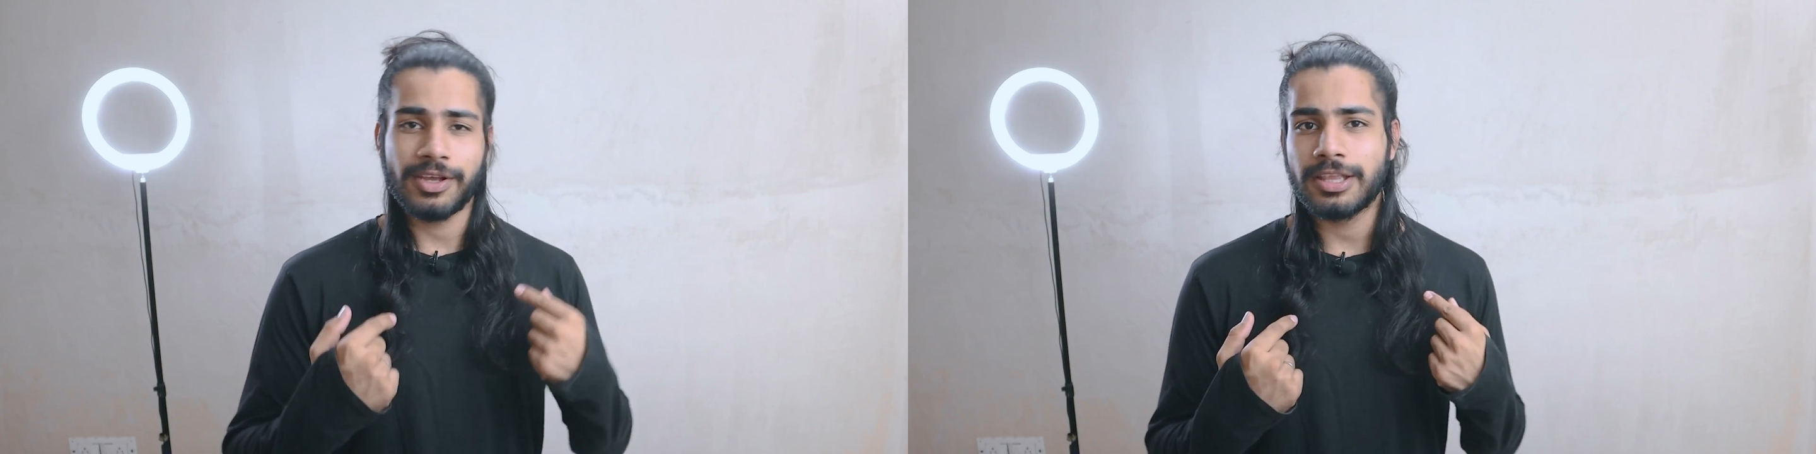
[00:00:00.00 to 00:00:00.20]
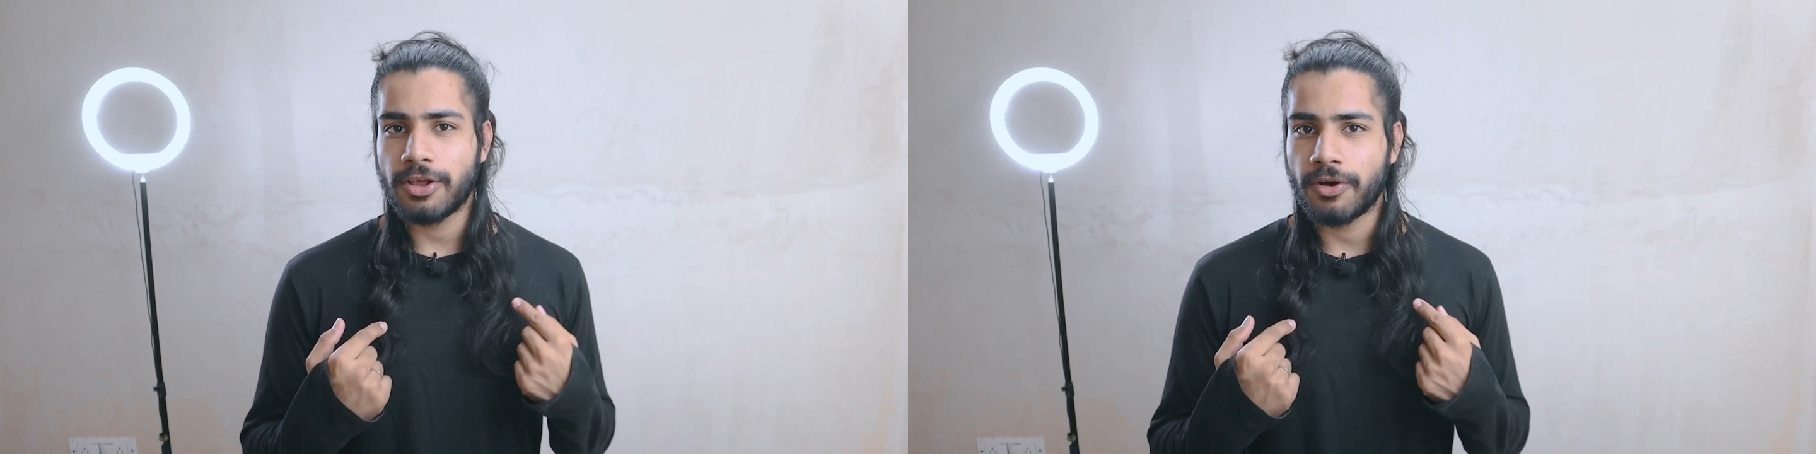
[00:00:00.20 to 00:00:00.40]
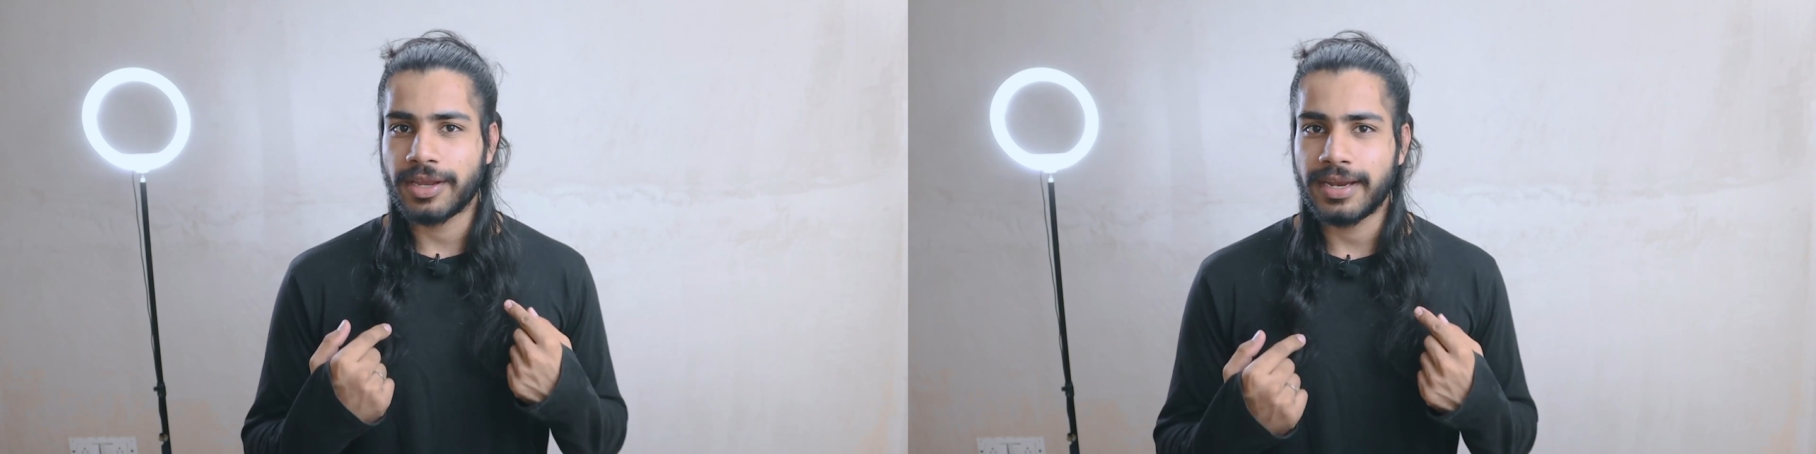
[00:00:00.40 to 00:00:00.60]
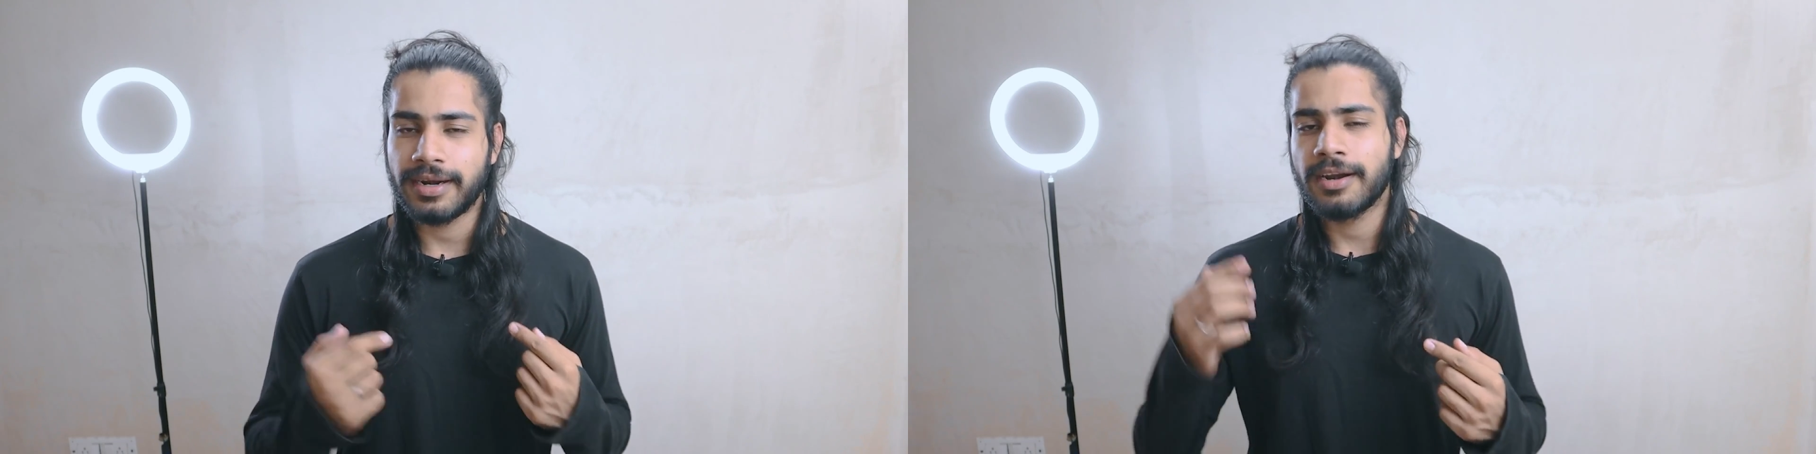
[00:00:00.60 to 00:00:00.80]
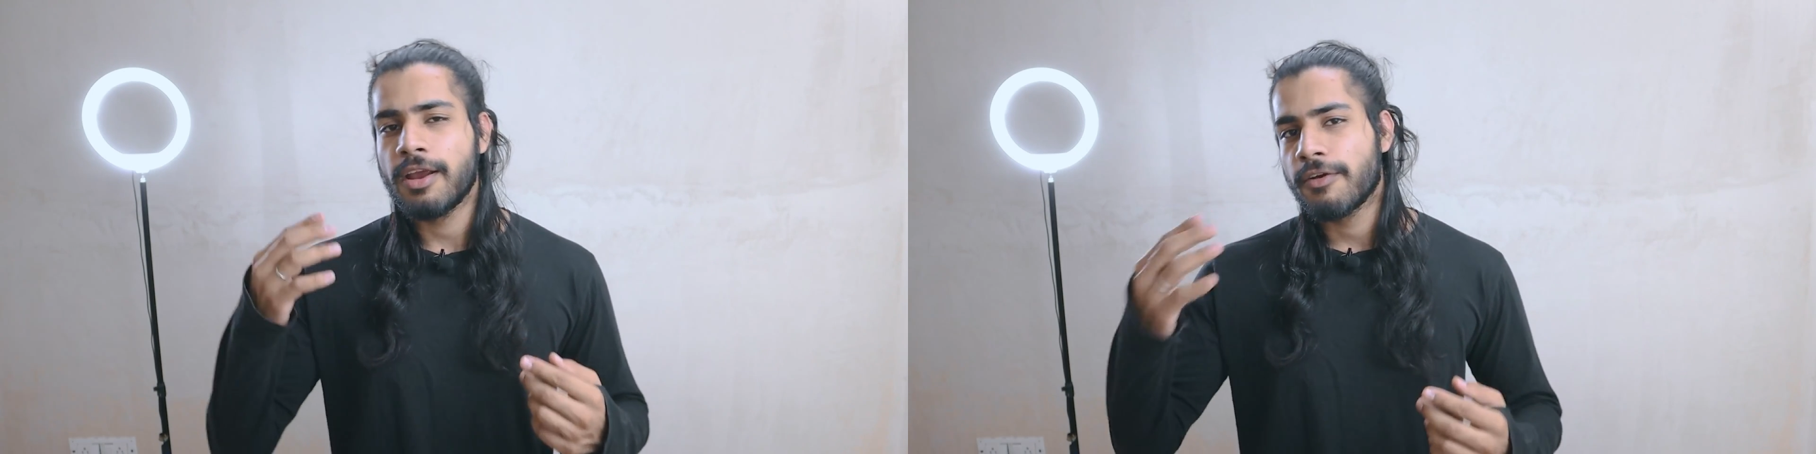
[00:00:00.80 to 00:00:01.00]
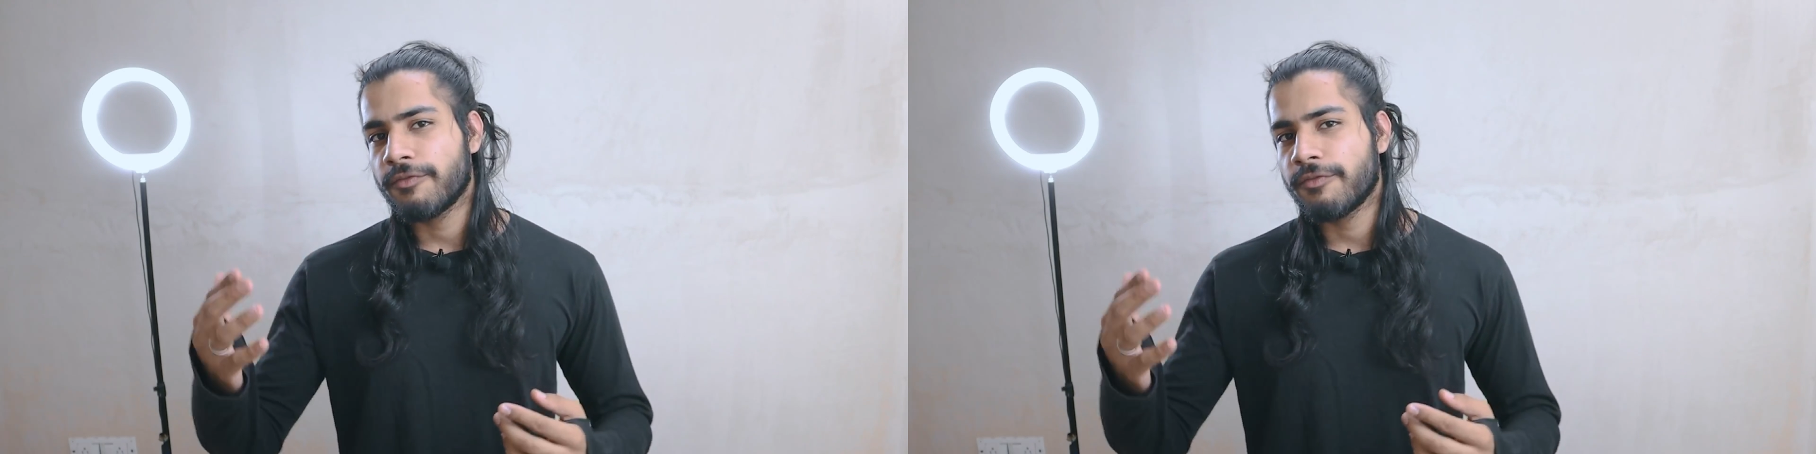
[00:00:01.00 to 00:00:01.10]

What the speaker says: with long hair